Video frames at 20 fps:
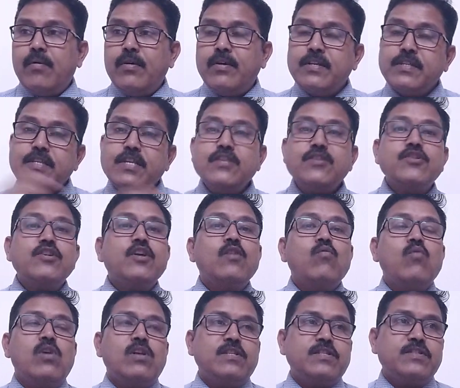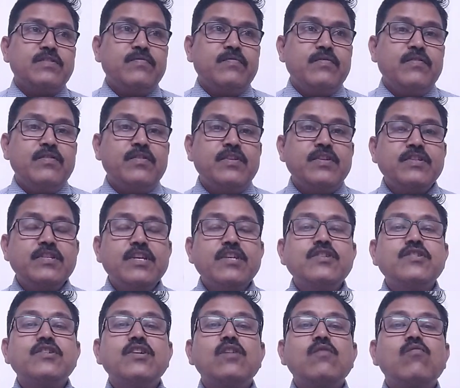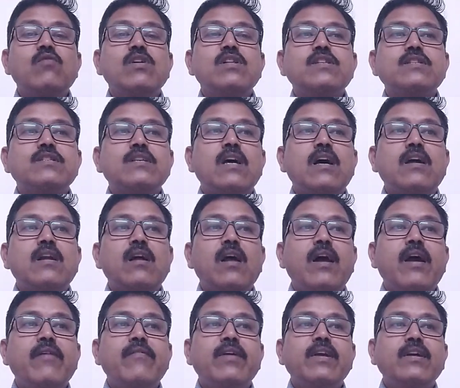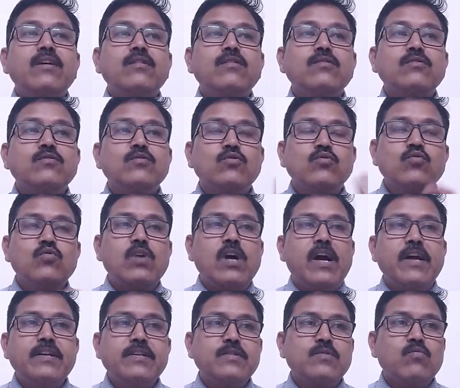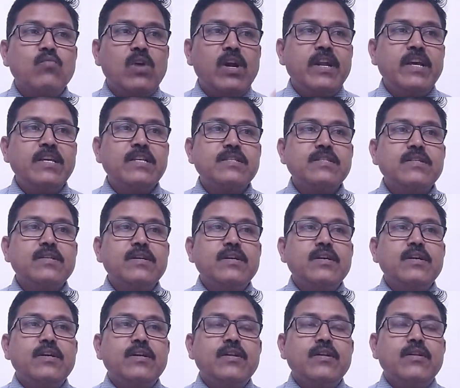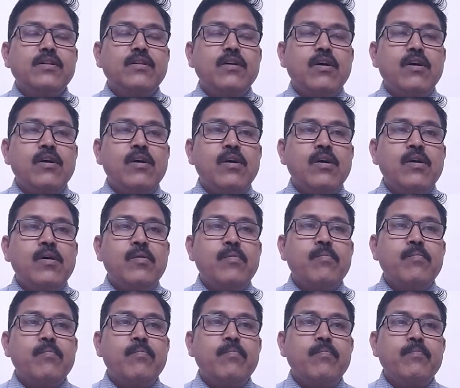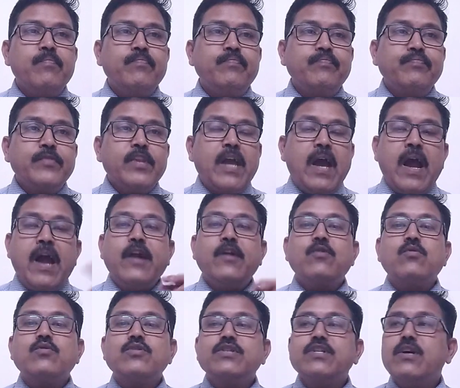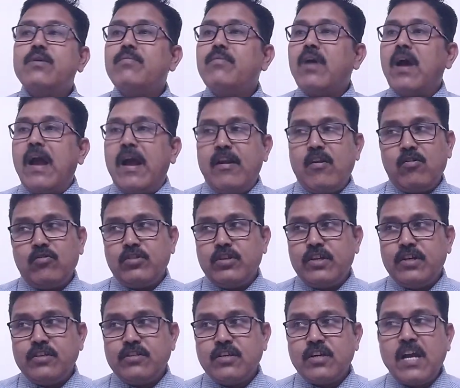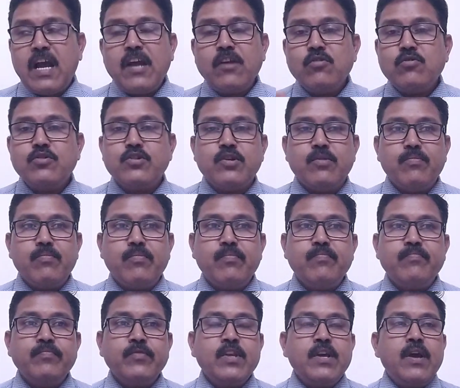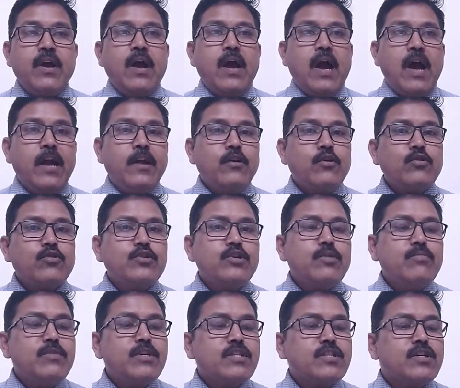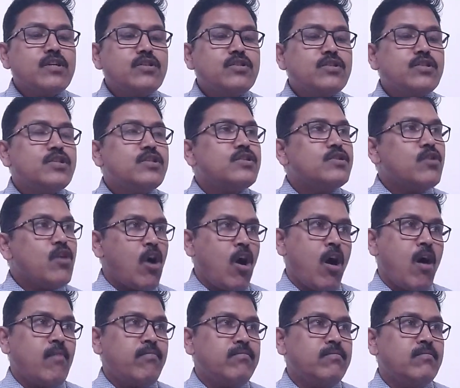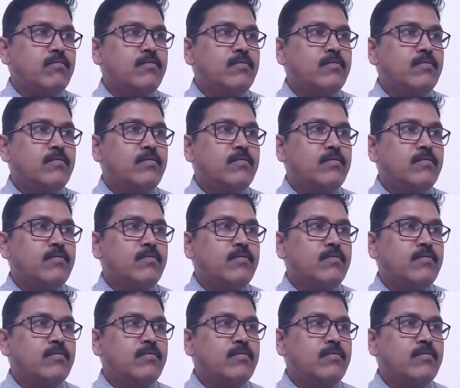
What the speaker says: essential whorls. Essential whorls are having two kinds. One is the androecium and other is the gynoecium. Androecium is consist of